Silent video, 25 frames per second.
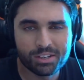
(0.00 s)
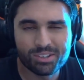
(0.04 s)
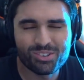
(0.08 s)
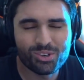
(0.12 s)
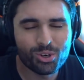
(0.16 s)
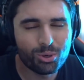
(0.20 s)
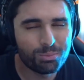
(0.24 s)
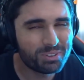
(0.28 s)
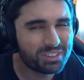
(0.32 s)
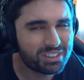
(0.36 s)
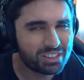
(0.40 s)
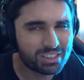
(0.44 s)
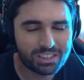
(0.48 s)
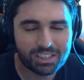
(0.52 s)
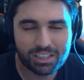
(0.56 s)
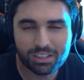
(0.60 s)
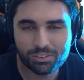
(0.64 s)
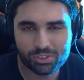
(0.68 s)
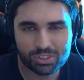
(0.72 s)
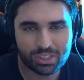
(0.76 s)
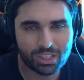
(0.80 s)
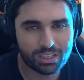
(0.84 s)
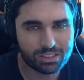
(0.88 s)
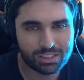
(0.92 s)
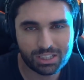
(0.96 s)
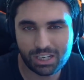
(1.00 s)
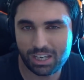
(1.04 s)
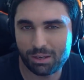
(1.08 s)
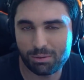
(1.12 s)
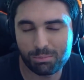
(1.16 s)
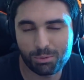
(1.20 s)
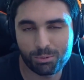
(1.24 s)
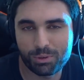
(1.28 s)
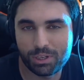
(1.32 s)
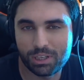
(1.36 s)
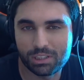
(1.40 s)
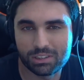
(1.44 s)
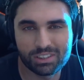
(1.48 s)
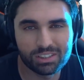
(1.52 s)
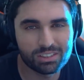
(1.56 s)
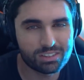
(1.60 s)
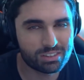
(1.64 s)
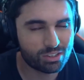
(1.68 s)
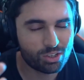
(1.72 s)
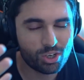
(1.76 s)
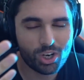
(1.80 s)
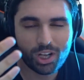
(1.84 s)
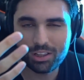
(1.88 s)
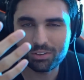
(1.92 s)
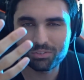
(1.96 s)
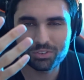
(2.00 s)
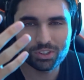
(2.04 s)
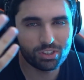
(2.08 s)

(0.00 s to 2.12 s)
Nobody gives a damn about this. Call